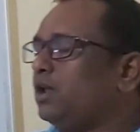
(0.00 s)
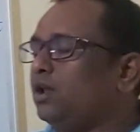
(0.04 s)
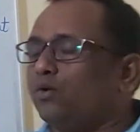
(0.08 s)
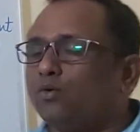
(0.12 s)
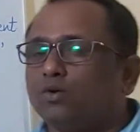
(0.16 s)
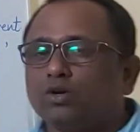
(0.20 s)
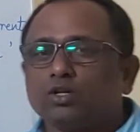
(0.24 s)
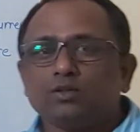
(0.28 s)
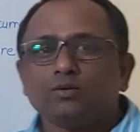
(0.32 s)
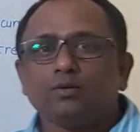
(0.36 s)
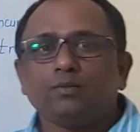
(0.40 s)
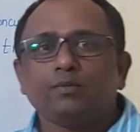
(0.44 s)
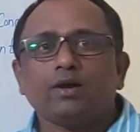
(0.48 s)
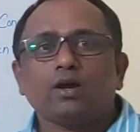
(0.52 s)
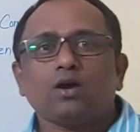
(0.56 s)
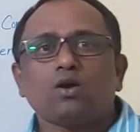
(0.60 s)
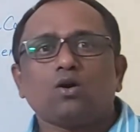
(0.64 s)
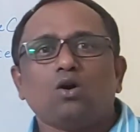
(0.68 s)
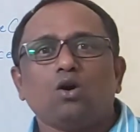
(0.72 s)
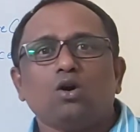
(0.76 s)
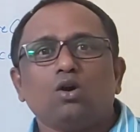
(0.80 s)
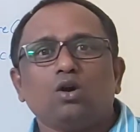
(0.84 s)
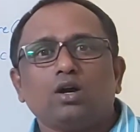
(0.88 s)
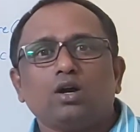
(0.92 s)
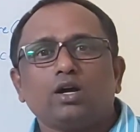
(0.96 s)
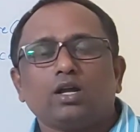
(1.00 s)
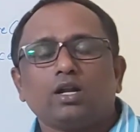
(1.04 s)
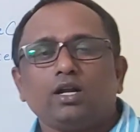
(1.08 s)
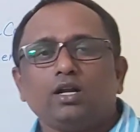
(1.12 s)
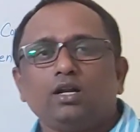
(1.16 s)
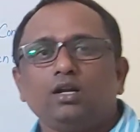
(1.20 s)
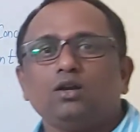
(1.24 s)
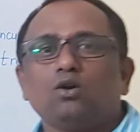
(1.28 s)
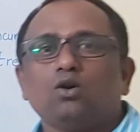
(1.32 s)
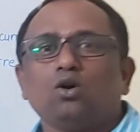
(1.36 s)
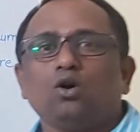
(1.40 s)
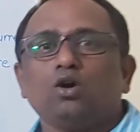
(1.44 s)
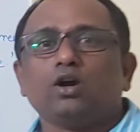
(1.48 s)
is meant by concurrent?
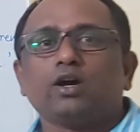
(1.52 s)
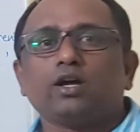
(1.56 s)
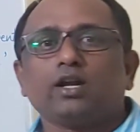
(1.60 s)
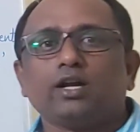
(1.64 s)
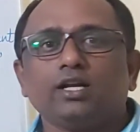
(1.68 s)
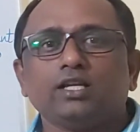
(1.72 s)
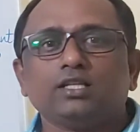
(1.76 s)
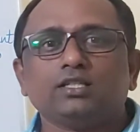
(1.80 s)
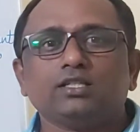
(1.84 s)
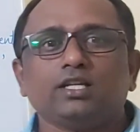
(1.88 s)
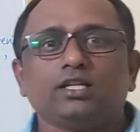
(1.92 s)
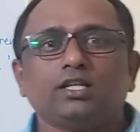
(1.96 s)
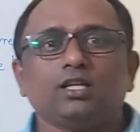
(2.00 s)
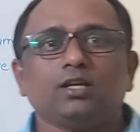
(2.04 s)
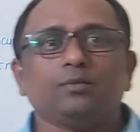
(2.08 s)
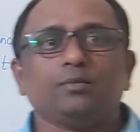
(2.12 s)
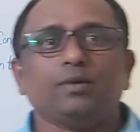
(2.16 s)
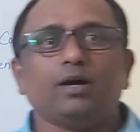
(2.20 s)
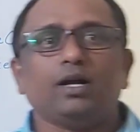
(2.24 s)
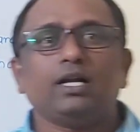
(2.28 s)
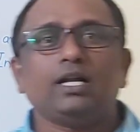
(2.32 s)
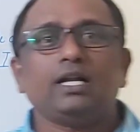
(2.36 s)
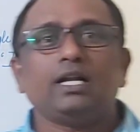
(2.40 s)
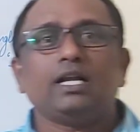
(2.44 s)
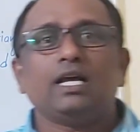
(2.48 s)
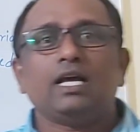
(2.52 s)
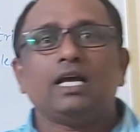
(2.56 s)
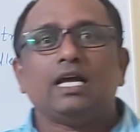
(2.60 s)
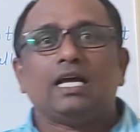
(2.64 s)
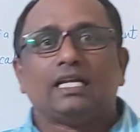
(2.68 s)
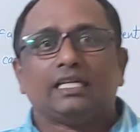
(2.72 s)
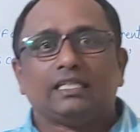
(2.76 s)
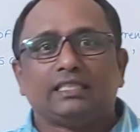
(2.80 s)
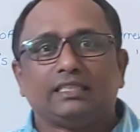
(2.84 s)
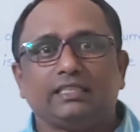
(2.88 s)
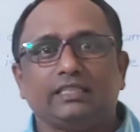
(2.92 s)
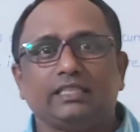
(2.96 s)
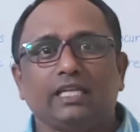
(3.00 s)
Concurrent is nothing but
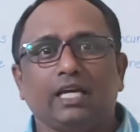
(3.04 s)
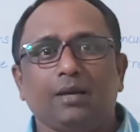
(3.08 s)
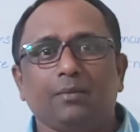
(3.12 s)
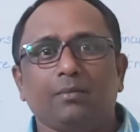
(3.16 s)
same,